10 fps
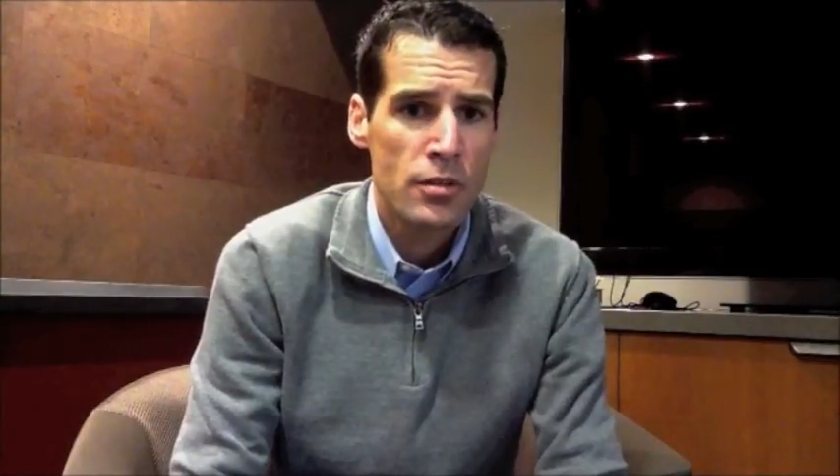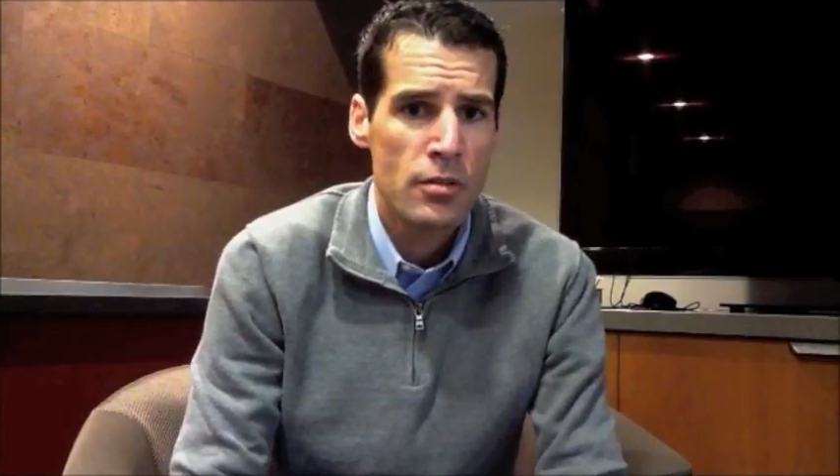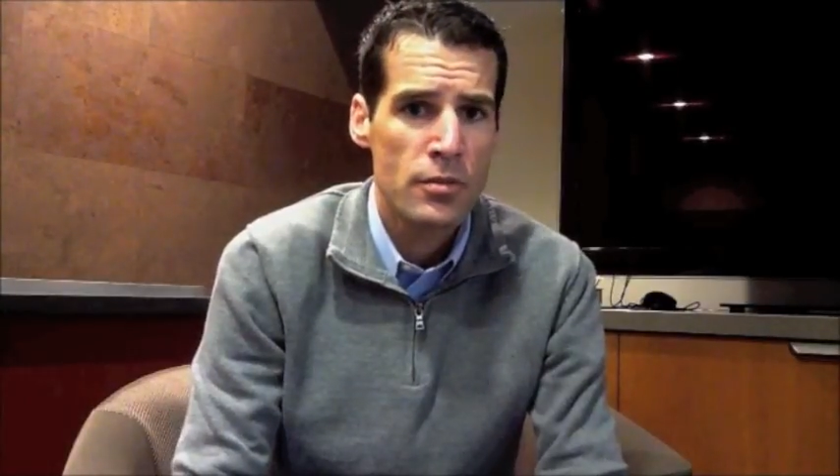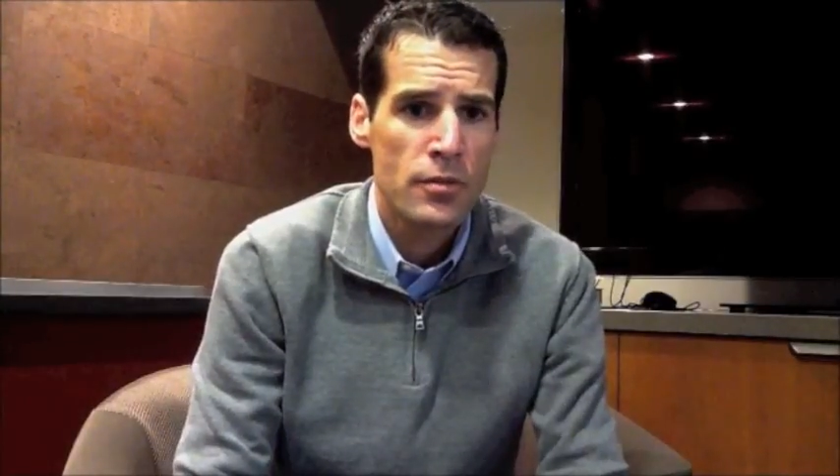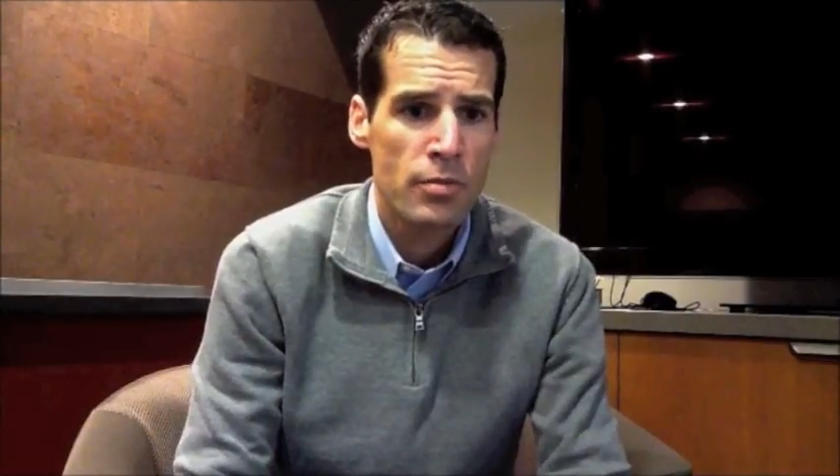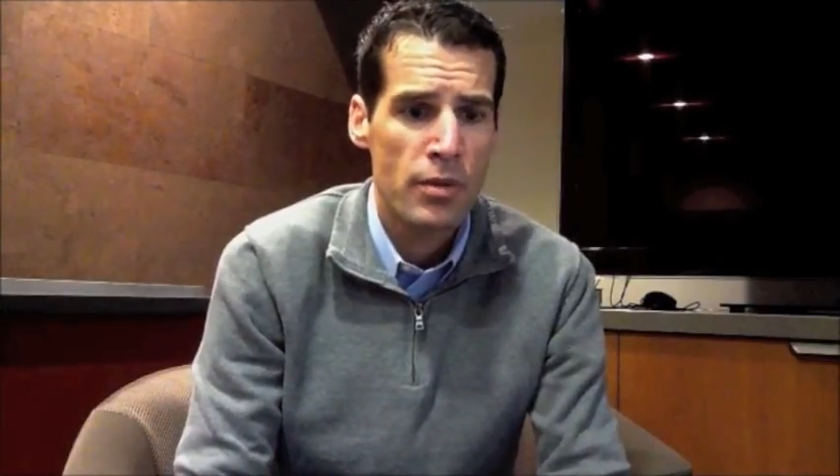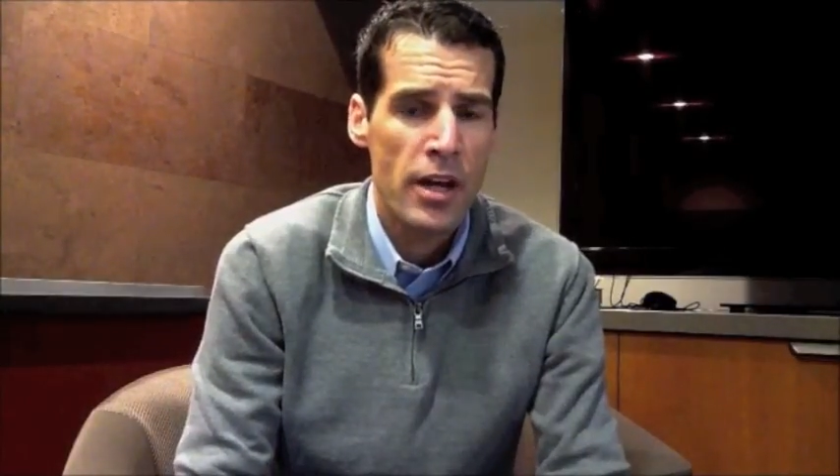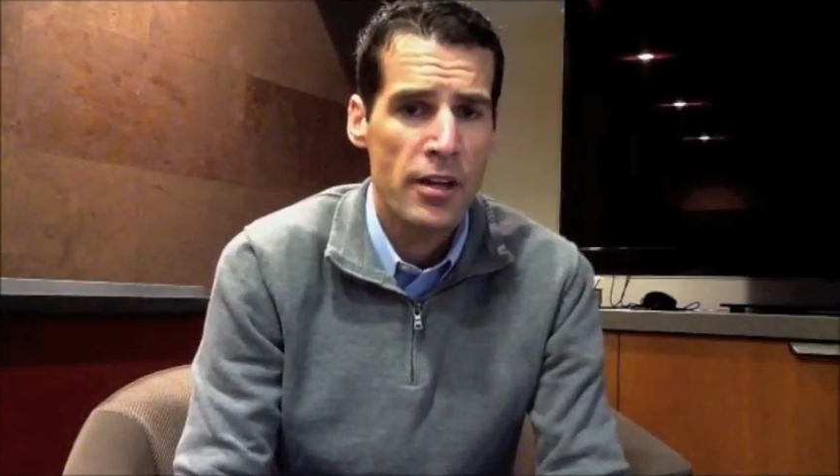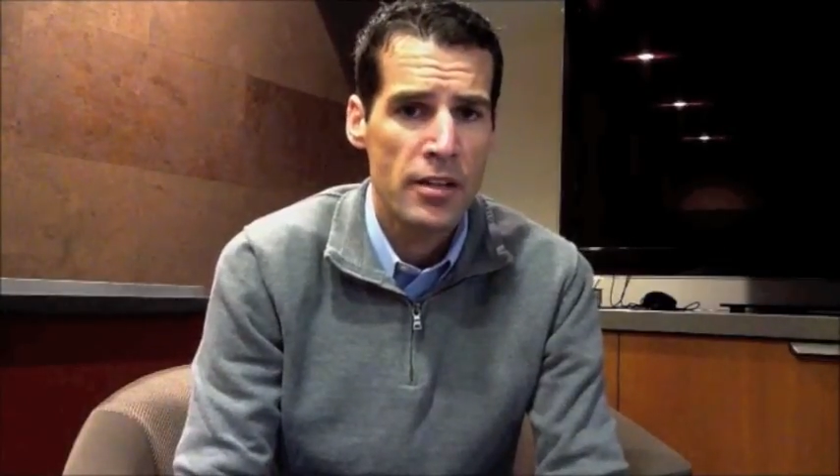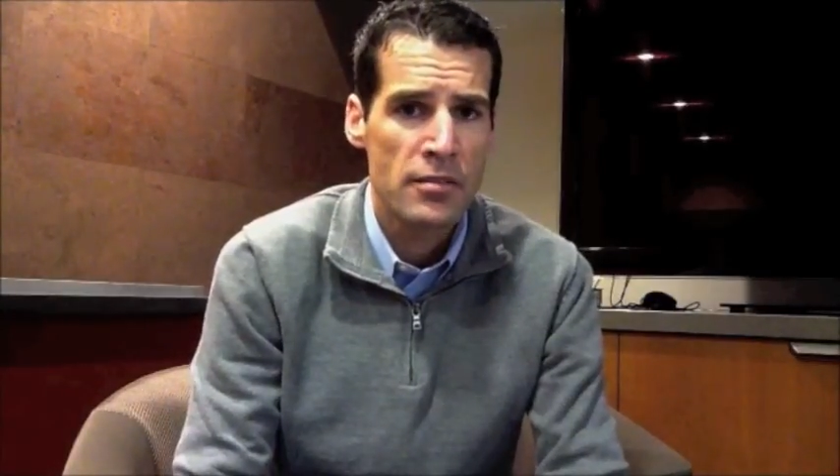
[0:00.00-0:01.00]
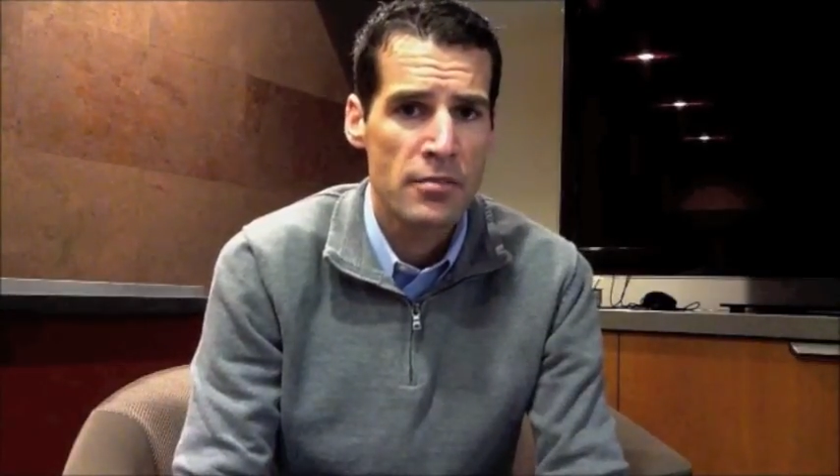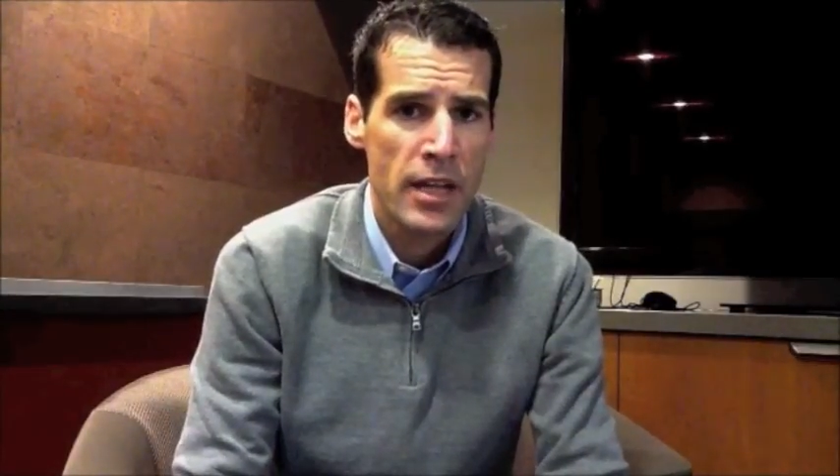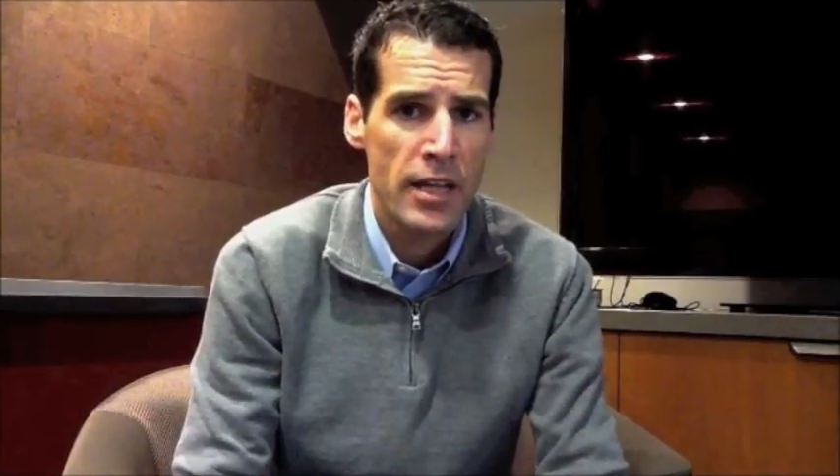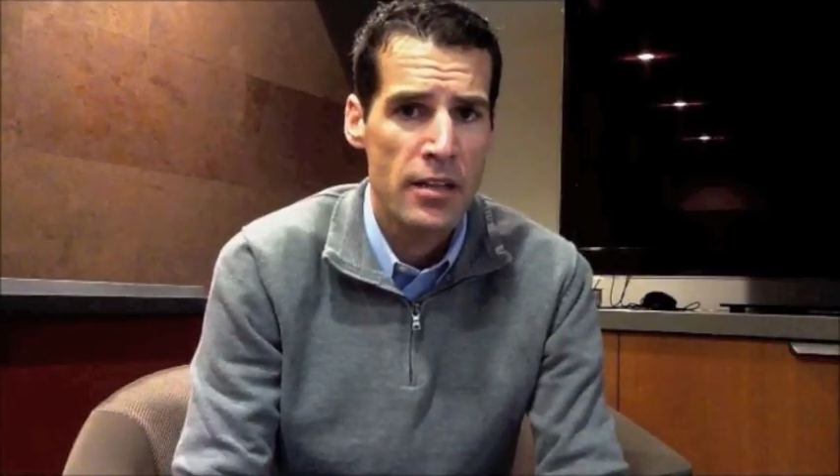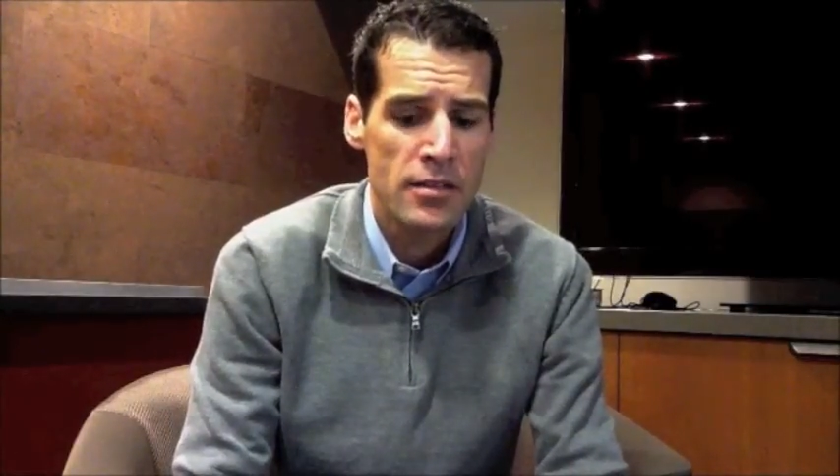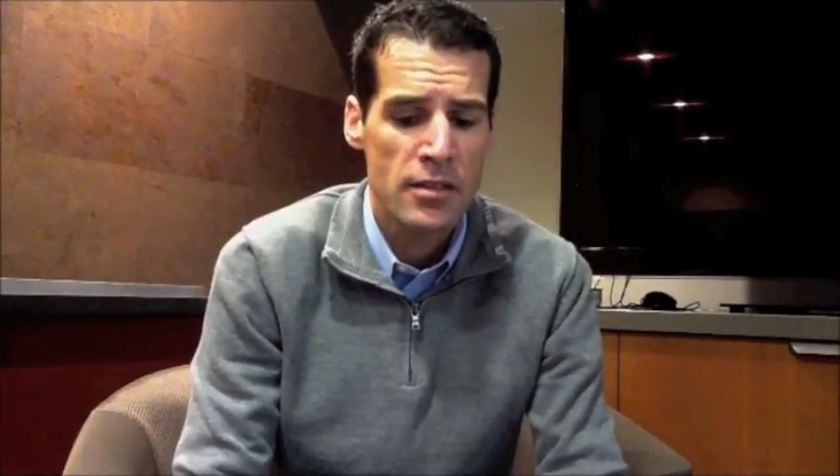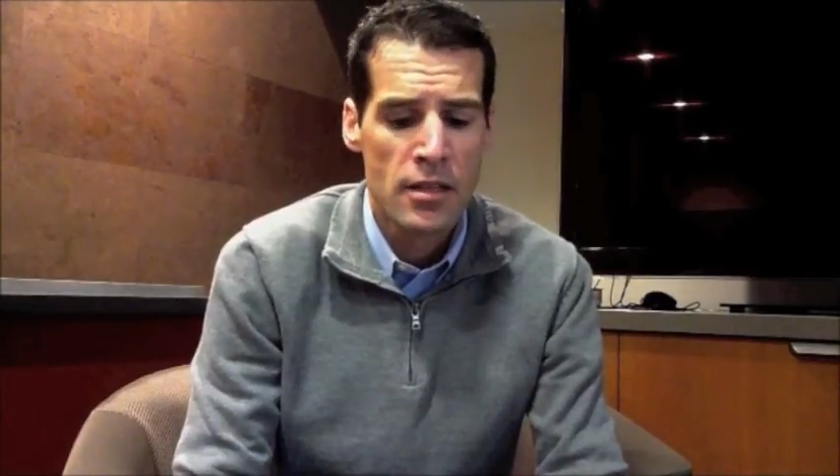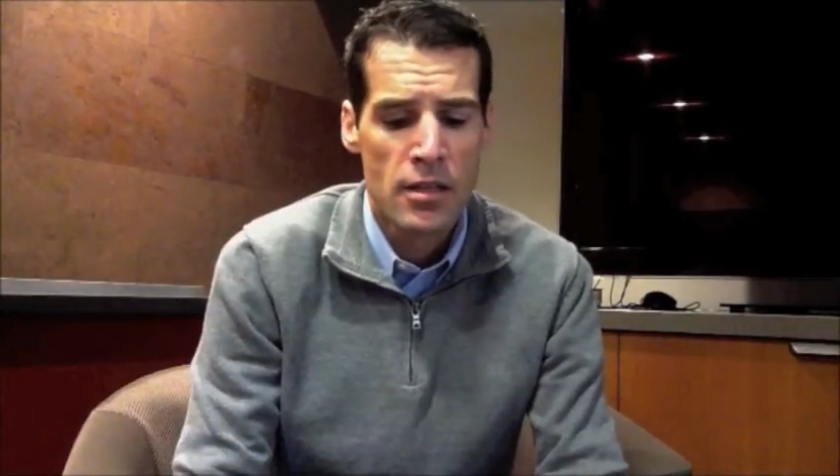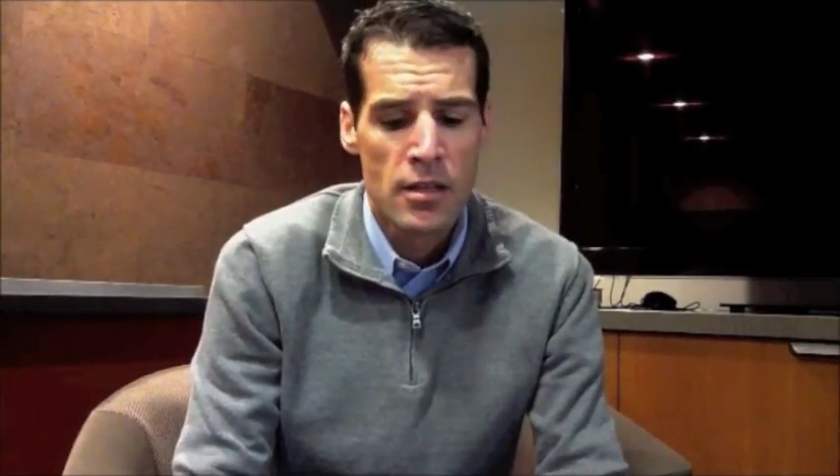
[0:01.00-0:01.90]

terms of product demand,